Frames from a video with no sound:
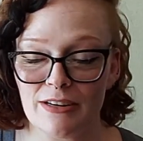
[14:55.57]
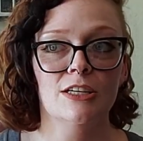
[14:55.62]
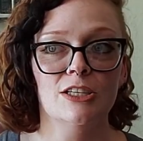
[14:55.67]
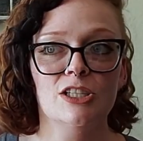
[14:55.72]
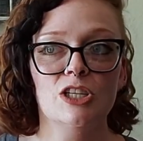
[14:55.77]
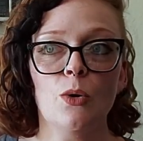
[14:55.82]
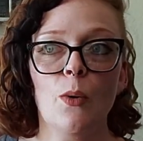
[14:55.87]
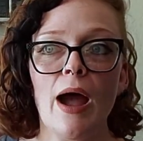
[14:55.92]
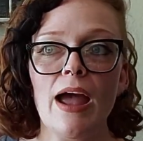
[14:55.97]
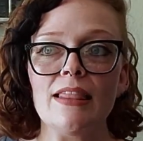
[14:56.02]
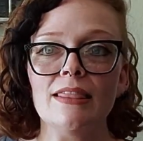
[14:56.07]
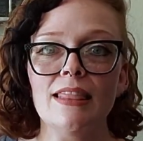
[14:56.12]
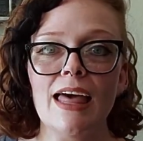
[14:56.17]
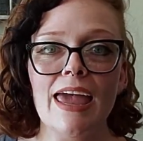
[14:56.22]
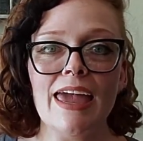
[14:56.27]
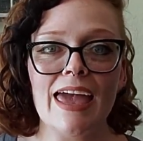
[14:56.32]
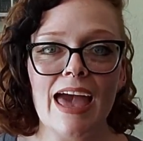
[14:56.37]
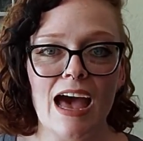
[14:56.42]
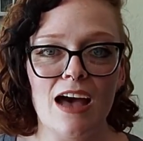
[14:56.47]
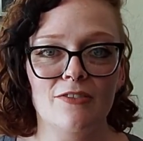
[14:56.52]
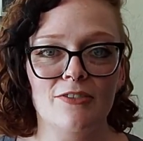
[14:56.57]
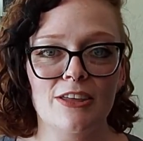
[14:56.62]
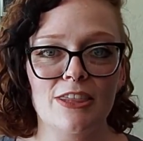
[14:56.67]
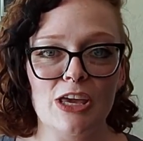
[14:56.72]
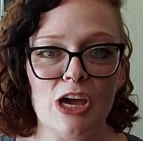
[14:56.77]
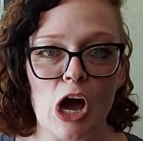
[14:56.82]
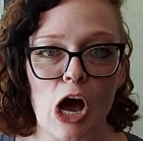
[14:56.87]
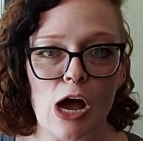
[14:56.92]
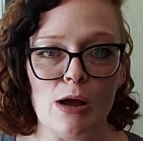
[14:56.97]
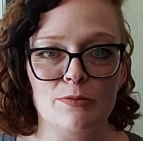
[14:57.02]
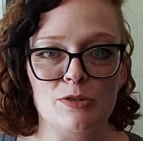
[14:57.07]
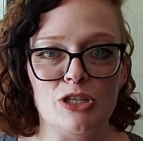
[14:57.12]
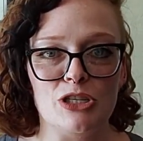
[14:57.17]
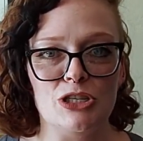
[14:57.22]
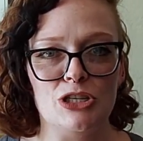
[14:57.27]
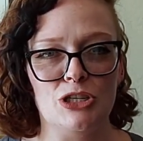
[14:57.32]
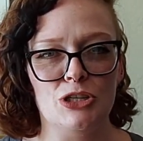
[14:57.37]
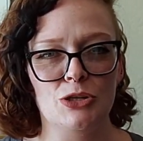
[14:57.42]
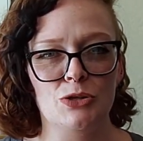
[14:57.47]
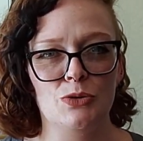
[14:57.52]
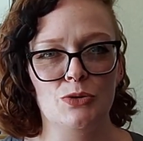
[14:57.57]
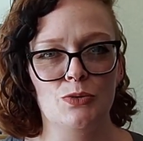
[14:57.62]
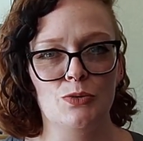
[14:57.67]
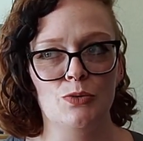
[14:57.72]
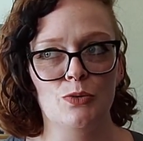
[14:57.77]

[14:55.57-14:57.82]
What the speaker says: So I like having the option to do